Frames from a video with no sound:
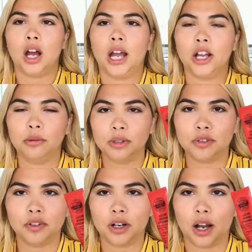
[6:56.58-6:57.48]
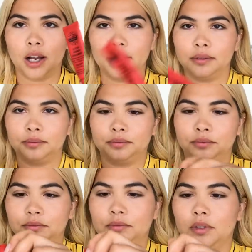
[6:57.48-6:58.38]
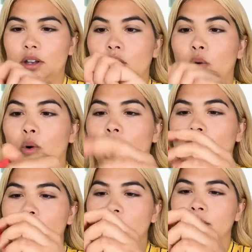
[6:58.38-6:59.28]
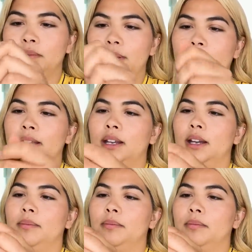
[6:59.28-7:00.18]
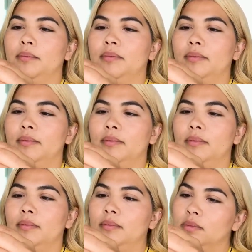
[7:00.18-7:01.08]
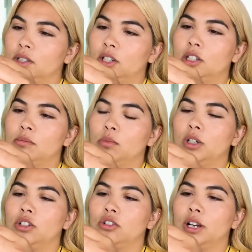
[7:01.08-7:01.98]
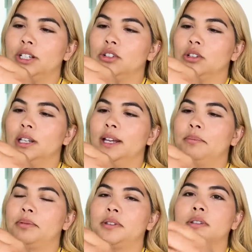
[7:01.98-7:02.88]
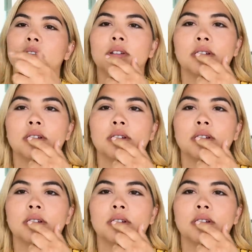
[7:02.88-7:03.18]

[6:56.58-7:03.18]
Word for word: I almost forgot, while I'm doing my makeup, it's good to moisturize your lips.